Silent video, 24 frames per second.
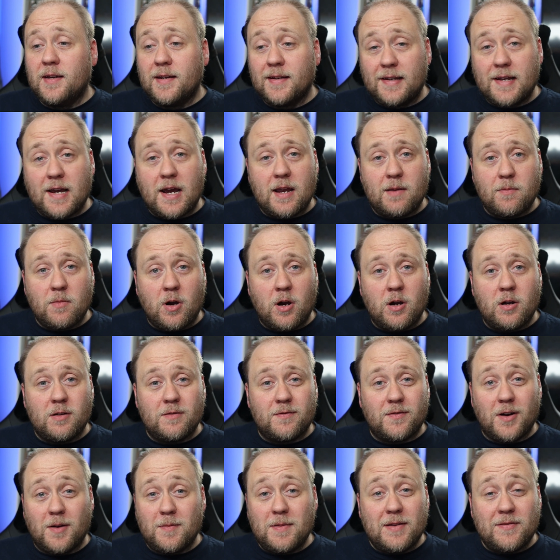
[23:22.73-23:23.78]
Game
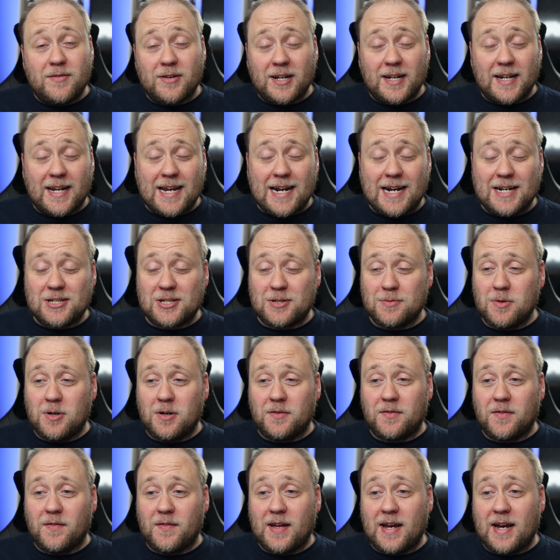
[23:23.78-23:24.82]
over. I'm never going to catch them
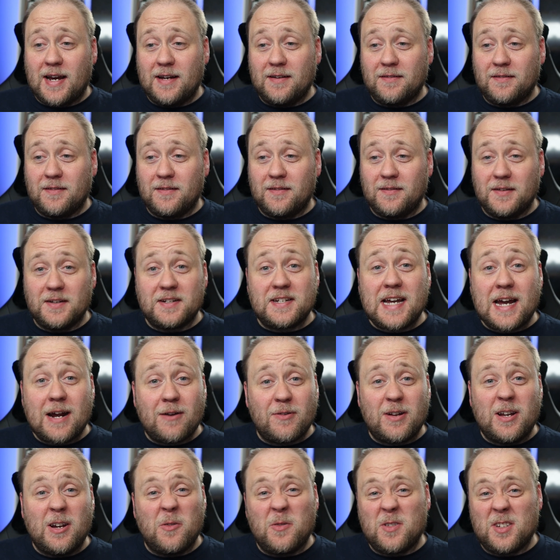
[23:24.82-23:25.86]
after that. And the
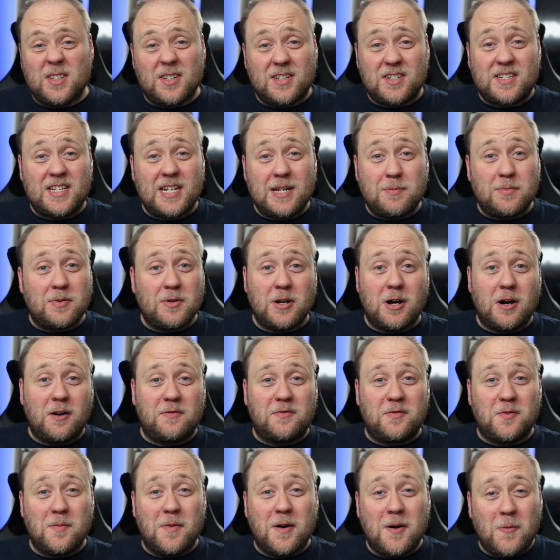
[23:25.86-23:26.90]
downhill isn't steep enough
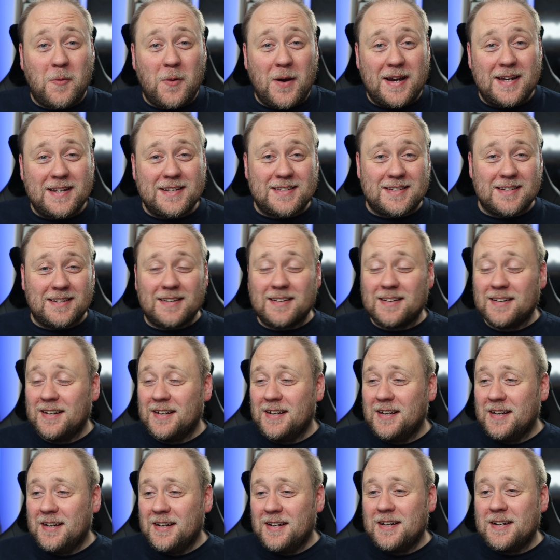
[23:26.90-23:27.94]
for my weight to,
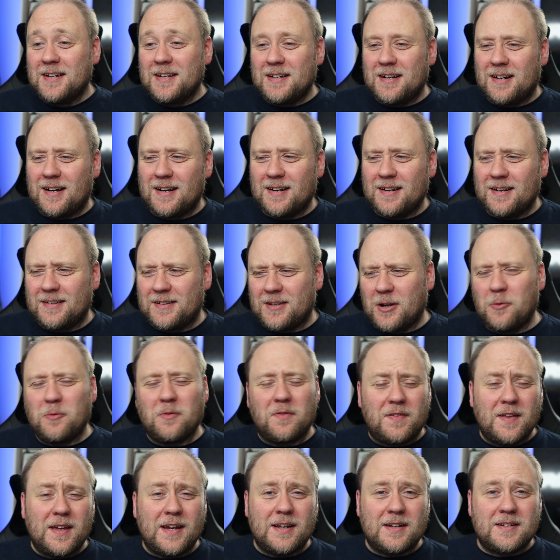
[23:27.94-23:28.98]
I don't
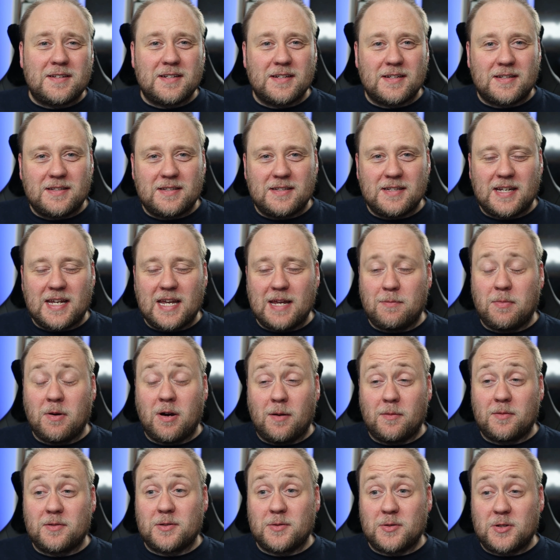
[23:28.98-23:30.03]
think, to keep up,
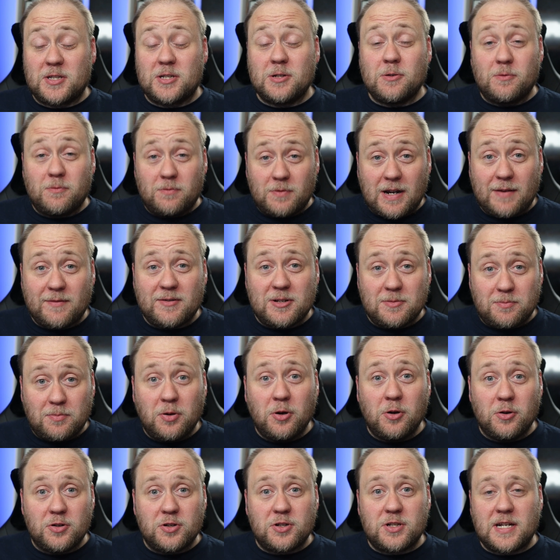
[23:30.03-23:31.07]
because I was still having to
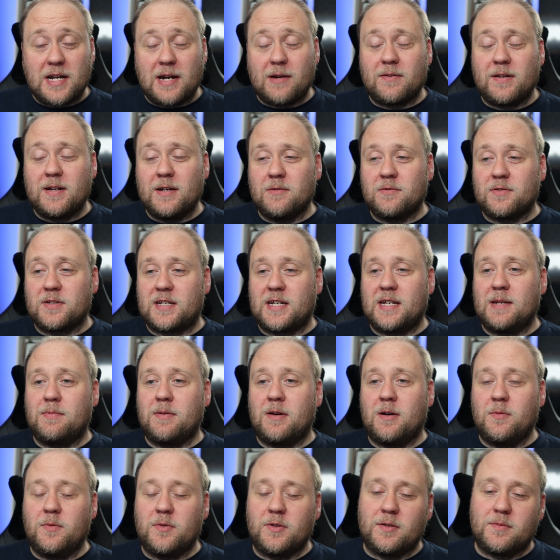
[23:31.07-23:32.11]
push downhill to keep
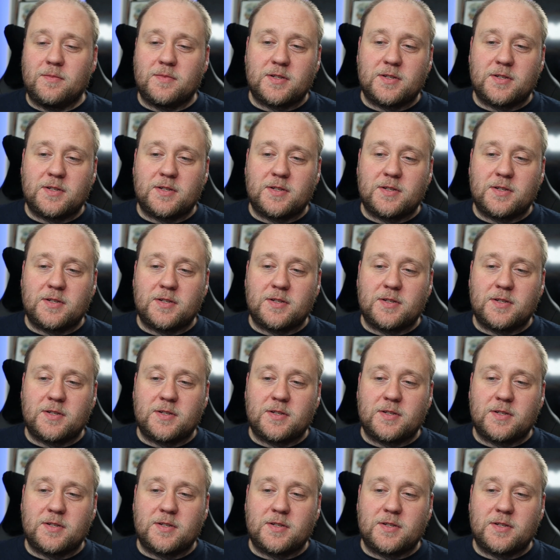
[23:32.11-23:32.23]
up with them.